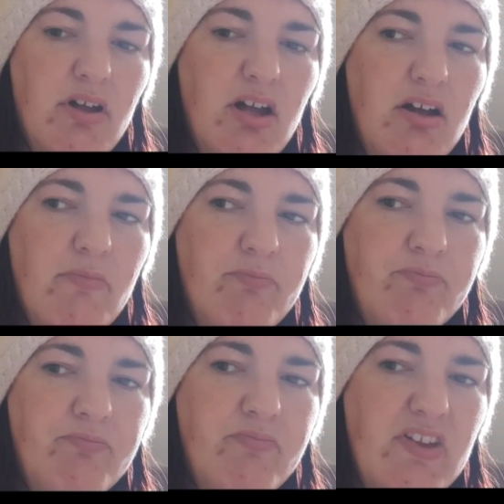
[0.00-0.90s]

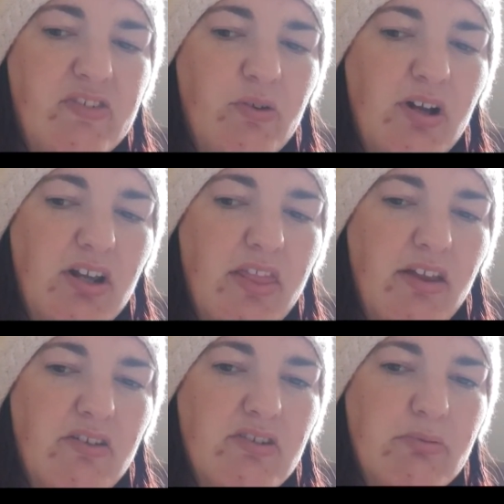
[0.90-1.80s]
Um, that's all I can
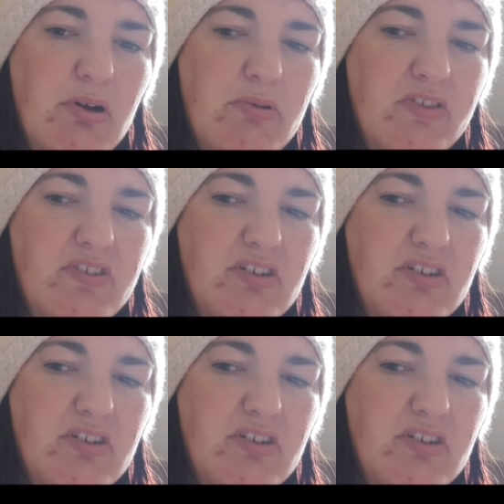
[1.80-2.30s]
think of at the moment